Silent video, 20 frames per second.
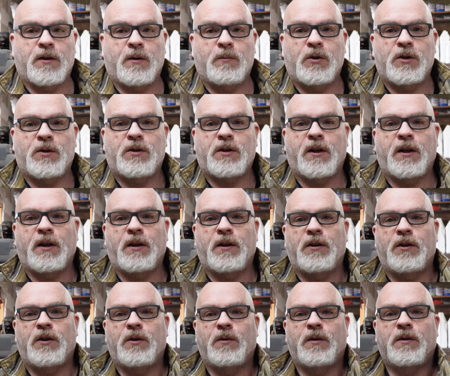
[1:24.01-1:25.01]
I'm just kind
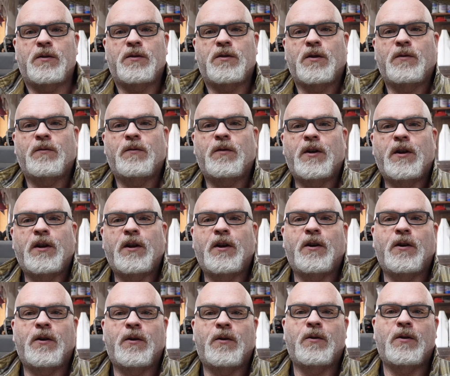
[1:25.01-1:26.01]
of doing some
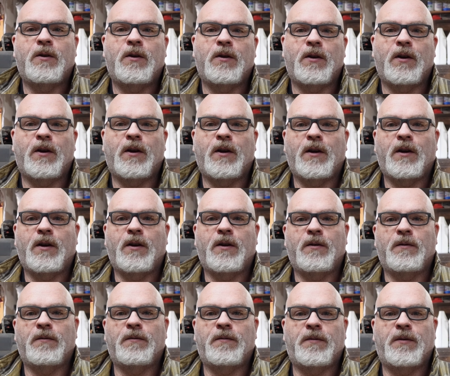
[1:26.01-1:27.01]
video
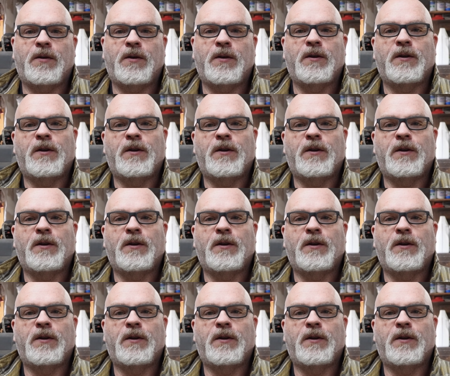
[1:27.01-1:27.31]
of